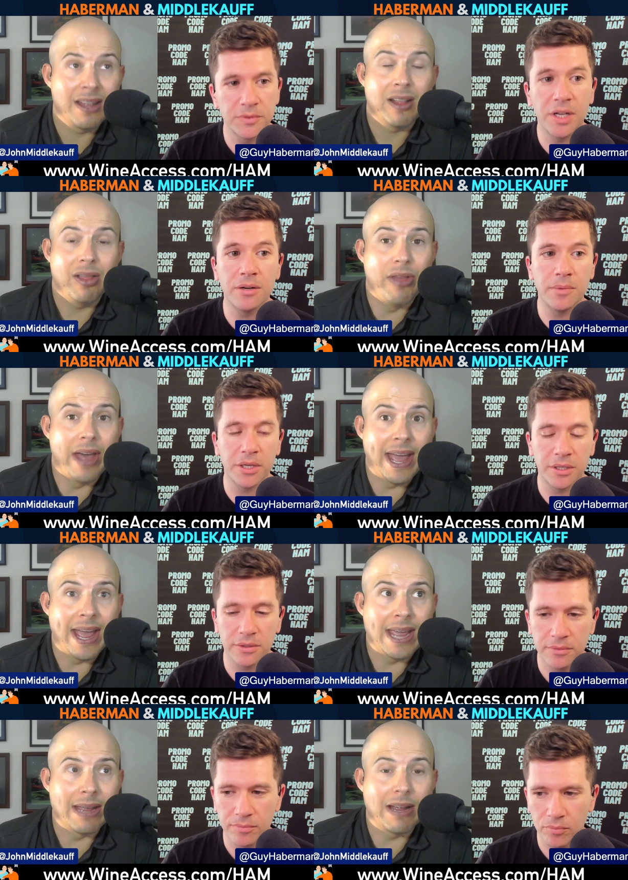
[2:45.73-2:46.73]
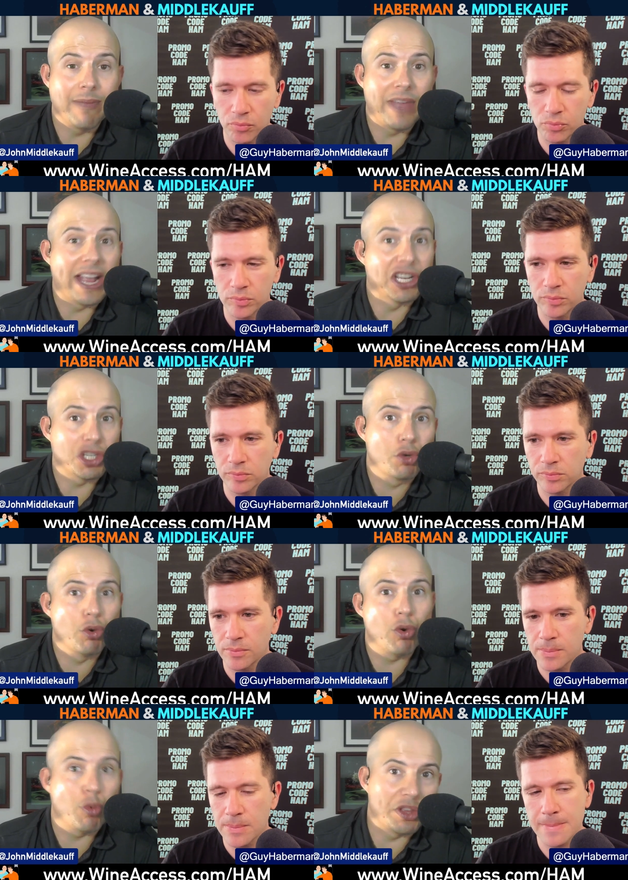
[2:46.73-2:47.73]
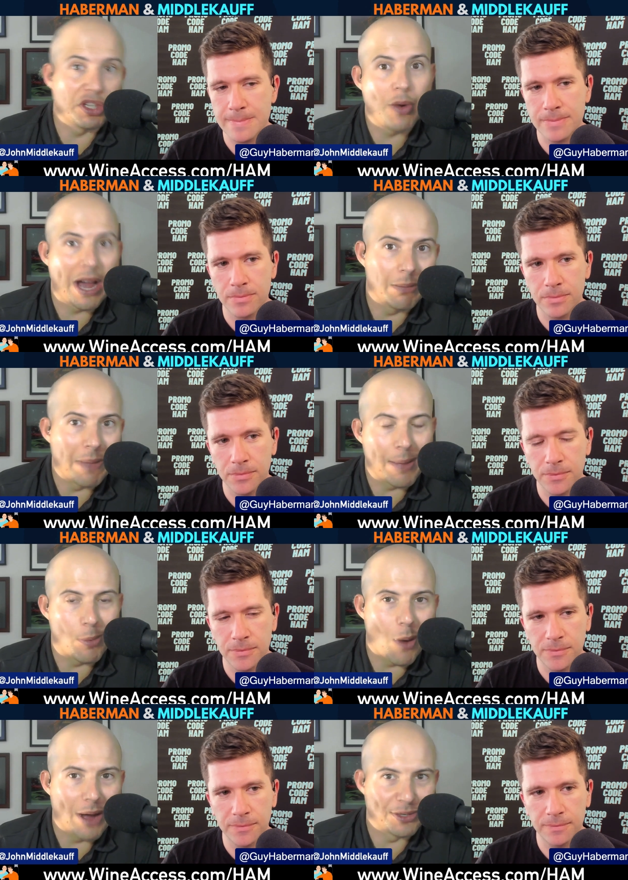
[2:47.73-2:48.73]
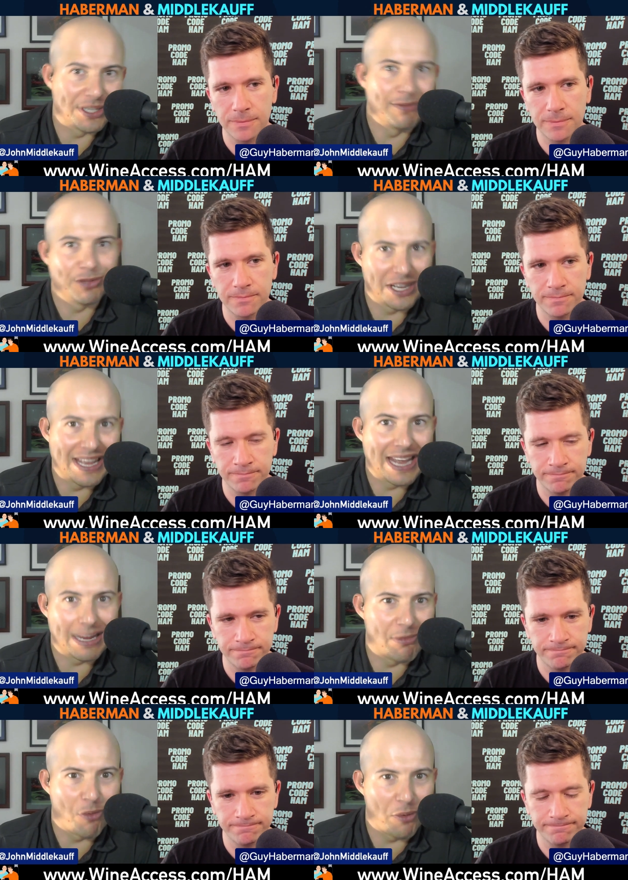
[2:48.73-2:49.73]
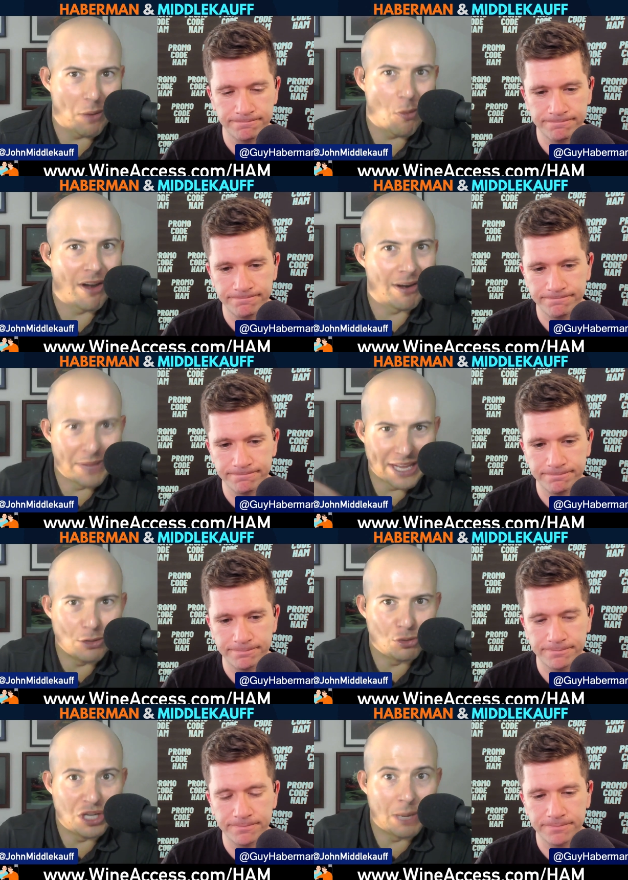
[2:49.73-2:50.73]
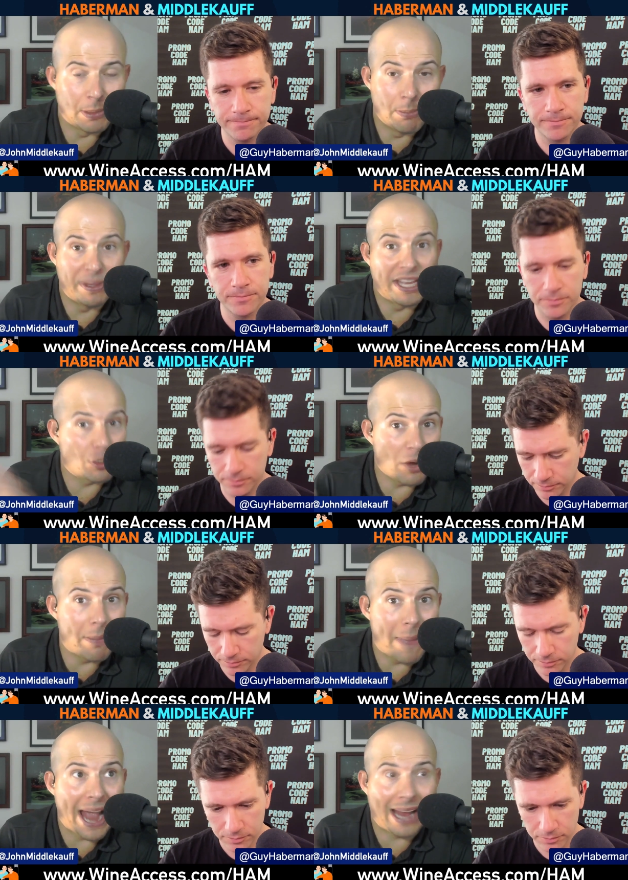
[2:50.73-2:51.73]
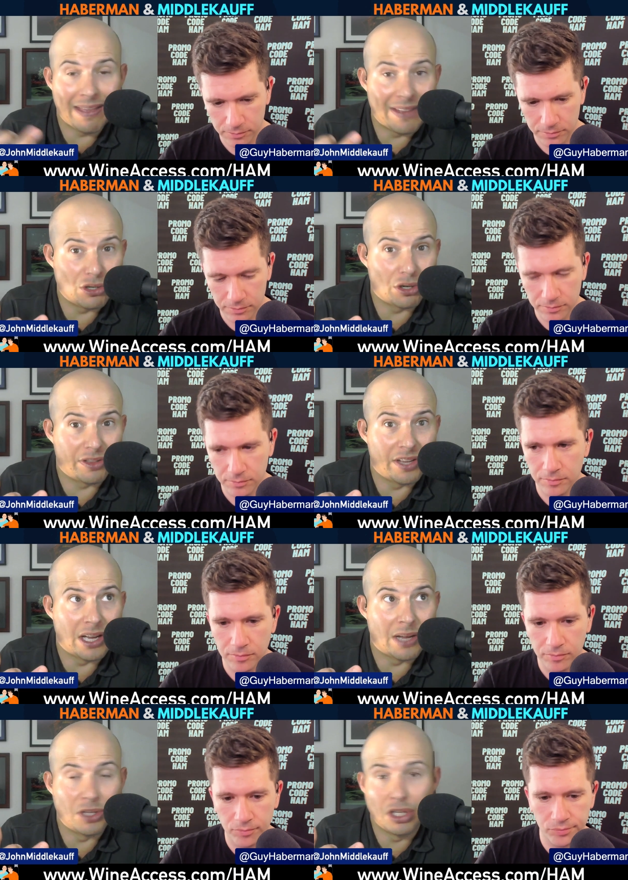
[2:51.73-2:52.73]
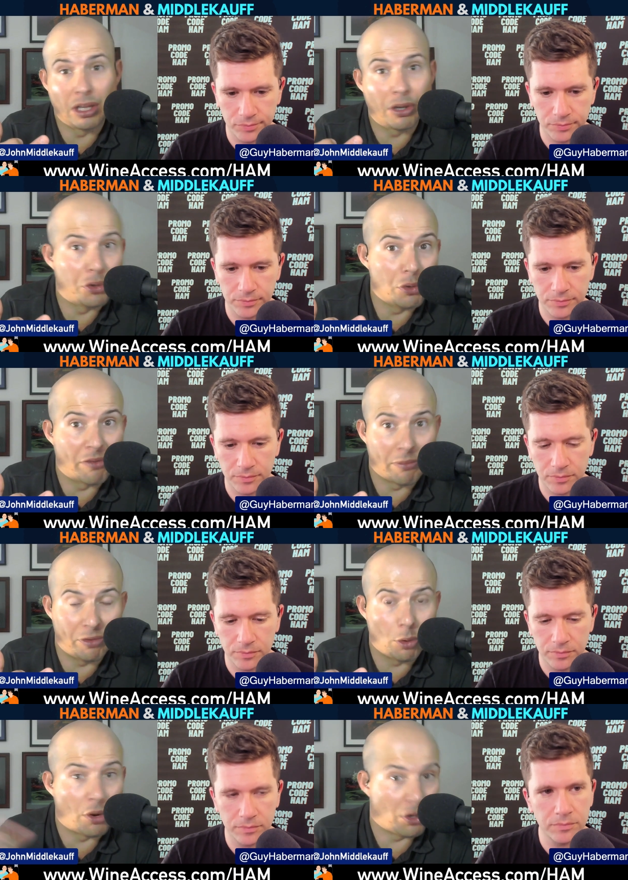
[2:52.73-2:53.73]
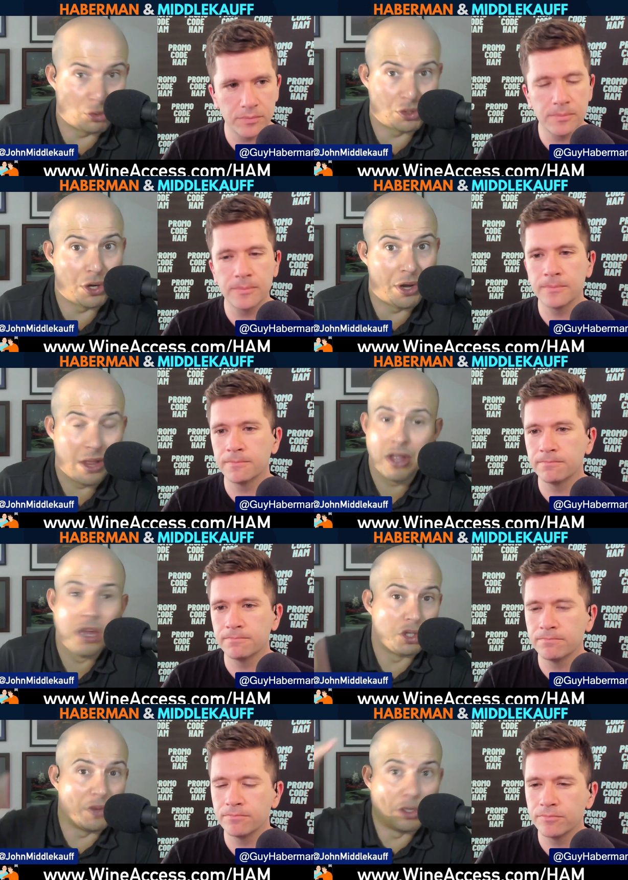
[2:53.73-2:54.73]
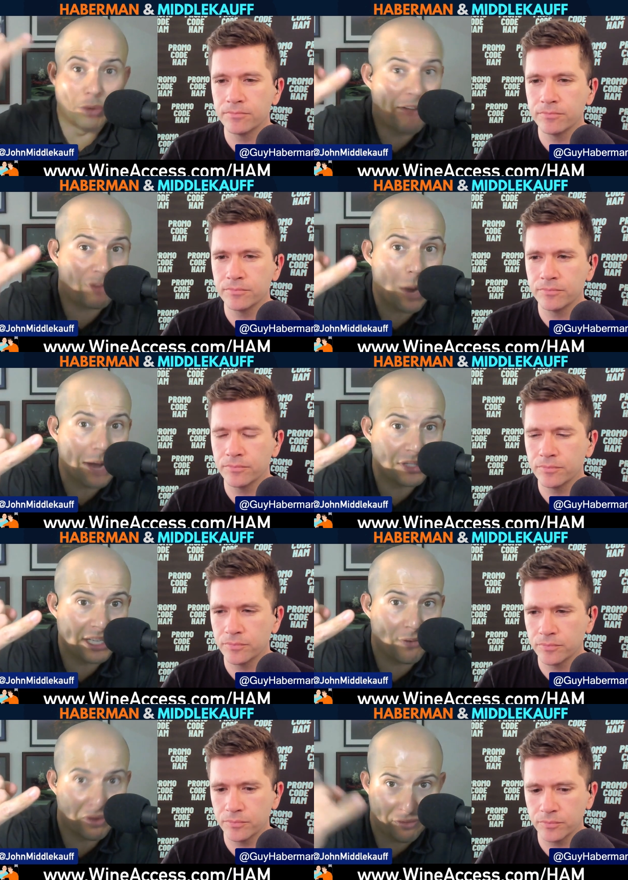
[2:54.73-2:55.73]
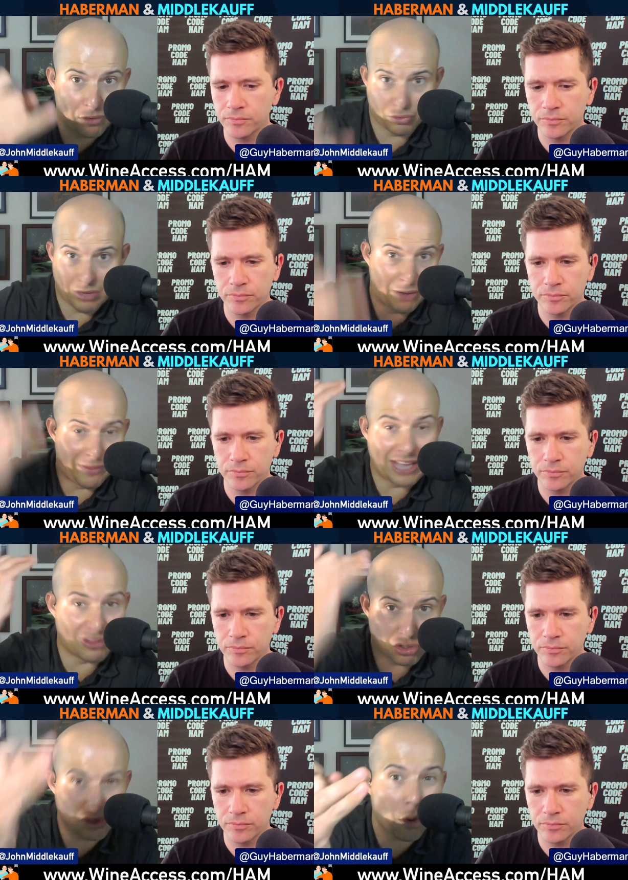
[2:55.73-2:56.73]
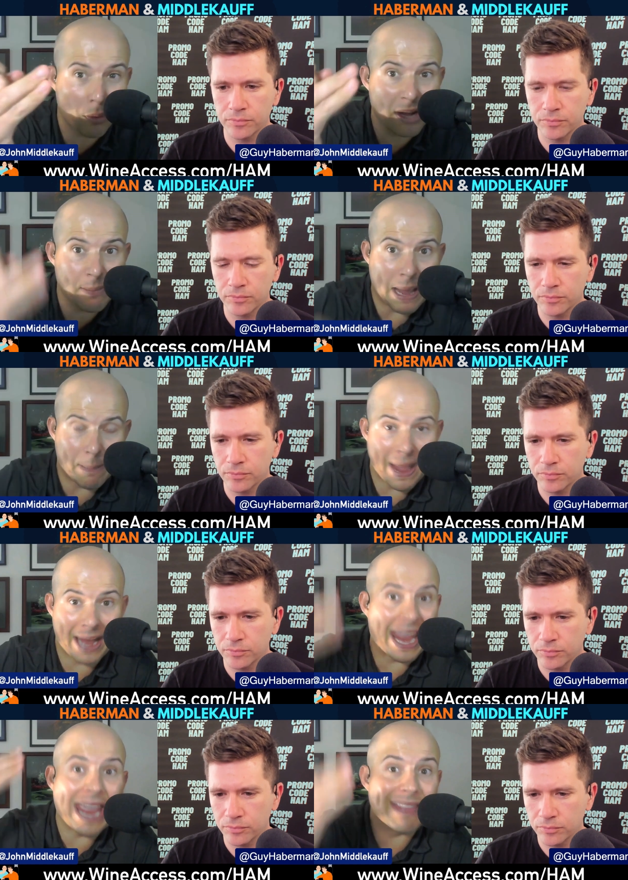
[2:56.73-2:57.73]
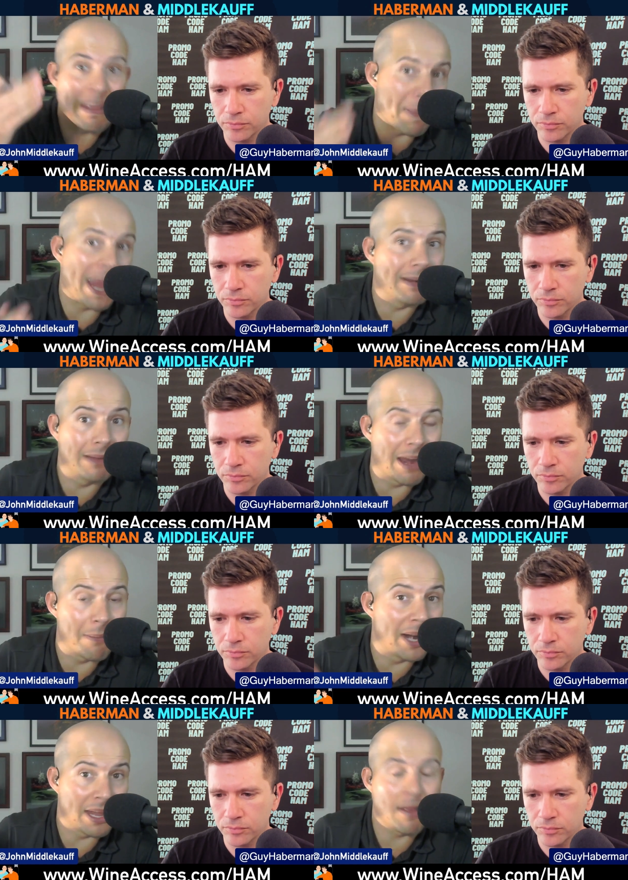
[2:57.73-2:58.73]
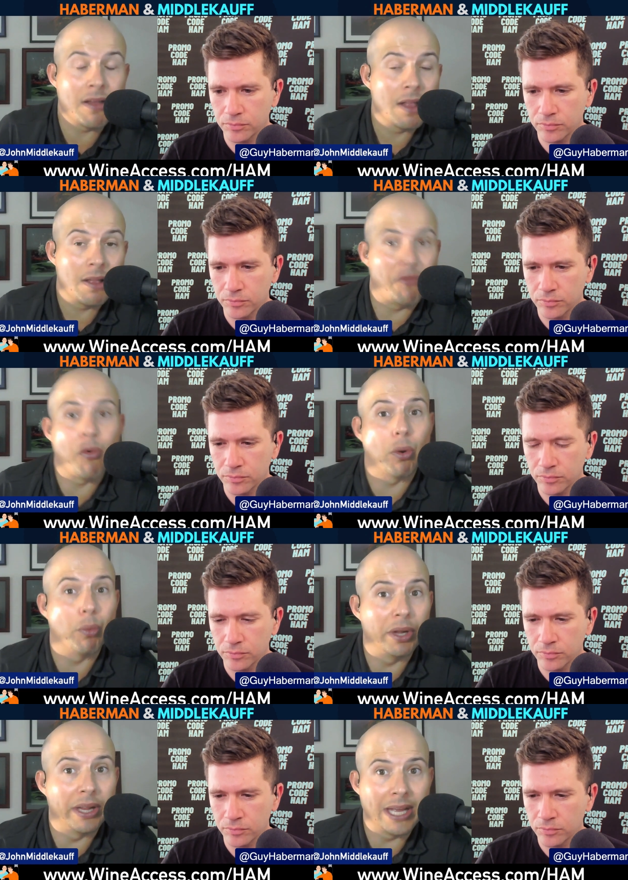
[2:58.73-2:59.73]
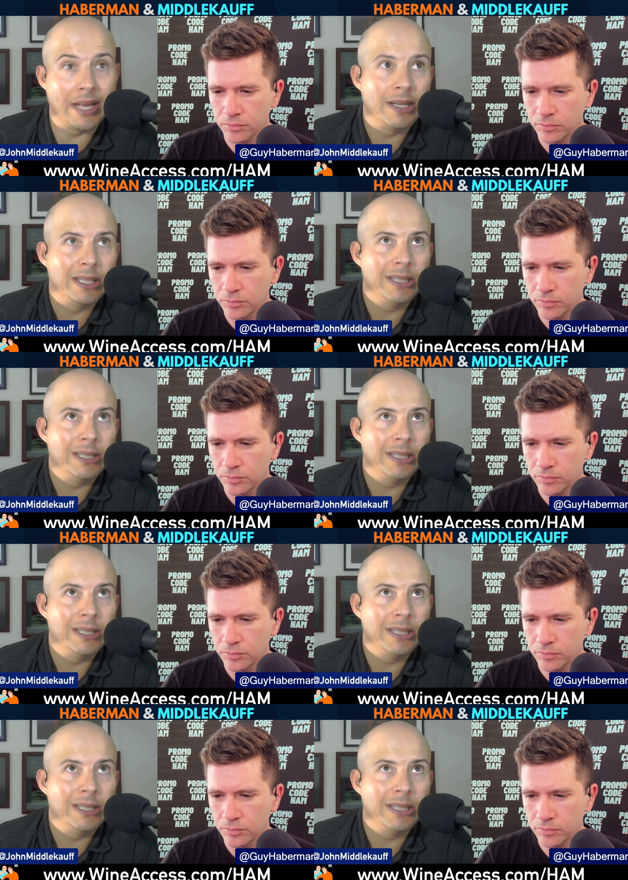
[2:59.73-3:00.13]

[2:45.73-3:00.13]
Speaker 1: Ton of money. They they got screwed with the two Alabama wide receivers got taken before they wanted them. The Eagles jumped them, but they traded back and they took the, the little dude from Florida who's good. So they draft a wide receiver in the first round. They got their star running back back, and they paid a lot of money for a really,